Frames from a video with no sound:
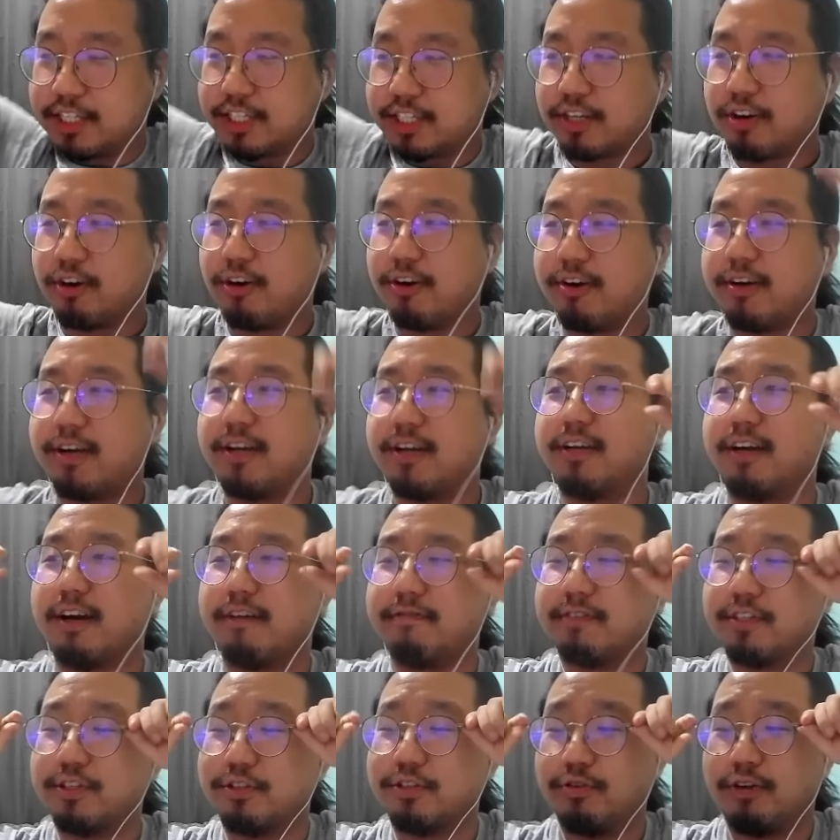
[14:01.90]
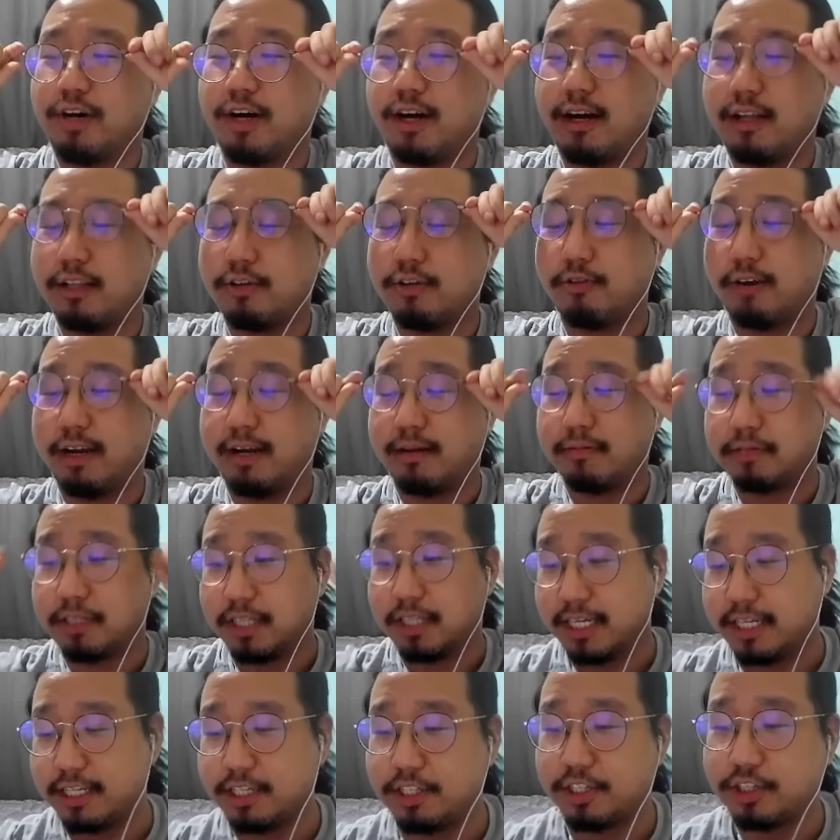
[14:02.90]
aren't enough to do holograms,
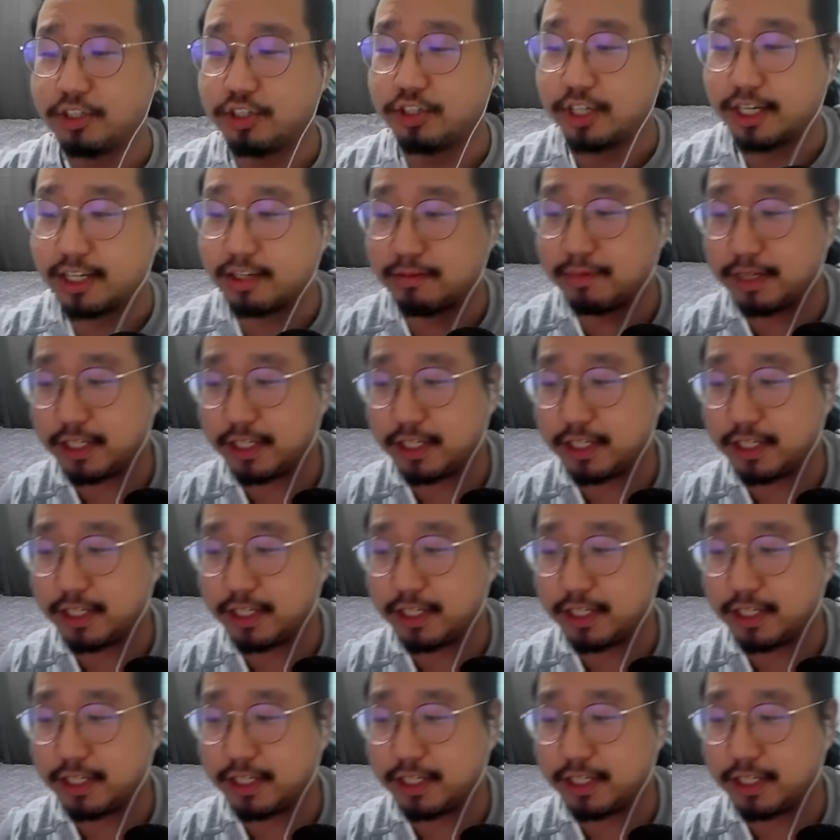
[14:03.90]
ladies and gentlemen.